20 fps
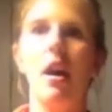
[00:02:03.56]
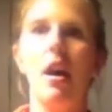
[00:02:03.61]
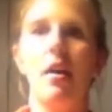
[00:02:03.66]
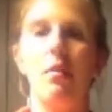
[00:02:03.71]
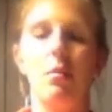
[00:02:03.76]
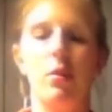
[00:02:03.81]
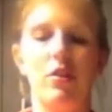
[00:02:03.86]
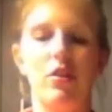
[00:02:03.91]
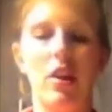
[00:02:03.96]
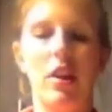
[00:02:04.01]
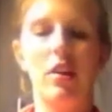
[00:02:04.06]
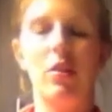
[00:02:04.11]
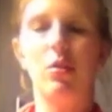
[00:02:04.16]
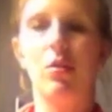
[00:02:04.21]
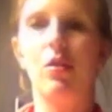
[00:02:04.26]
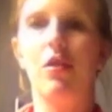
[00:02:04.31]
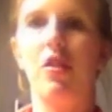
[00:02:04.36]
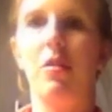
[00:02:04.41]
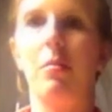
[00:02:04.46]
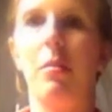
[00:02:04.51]
which I
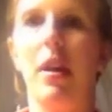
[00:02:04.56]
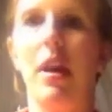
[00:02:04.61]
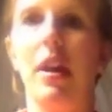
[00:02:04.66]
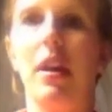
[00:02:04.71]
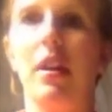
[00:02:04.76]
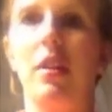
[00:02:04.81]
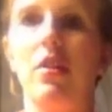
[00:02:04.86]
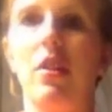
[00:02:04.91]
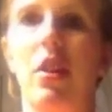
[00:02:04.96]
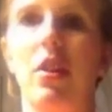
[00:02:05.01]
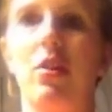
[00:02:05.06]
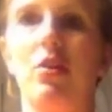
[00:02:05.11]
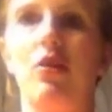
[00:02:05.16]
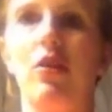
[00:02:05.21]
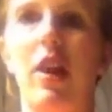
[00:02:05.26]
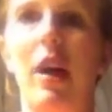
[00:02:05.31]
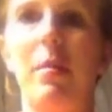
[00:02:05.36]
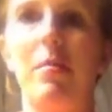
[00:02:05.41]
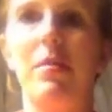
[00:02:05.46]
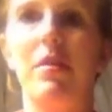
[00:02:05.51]
use for my guitar
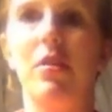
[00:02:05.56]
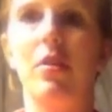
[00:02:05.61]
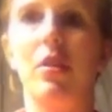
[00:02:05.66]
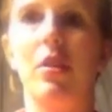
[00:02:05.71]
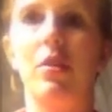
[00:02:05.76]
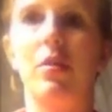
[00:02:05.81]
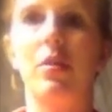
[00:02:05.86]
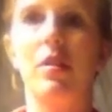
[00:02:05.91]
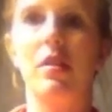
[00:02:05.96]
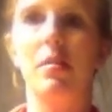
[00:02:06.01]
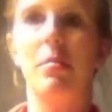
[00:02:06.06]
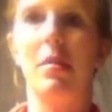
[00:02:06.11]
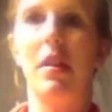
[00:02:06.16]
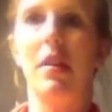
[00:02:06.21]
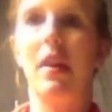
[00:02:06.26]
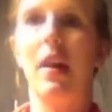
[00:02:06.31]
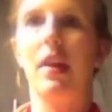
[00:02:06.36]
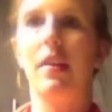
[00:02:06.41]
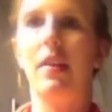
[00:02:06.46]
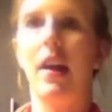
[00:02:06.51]
straps. You could use something
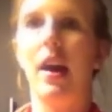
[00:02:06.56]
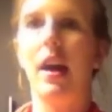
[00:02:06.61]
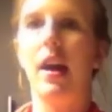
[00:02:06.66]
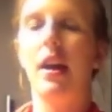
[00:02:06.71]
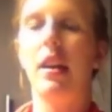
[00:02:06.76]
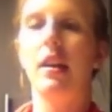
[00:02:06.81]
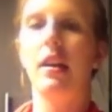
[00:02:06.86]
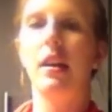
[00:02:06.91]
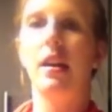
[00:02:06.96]
like that.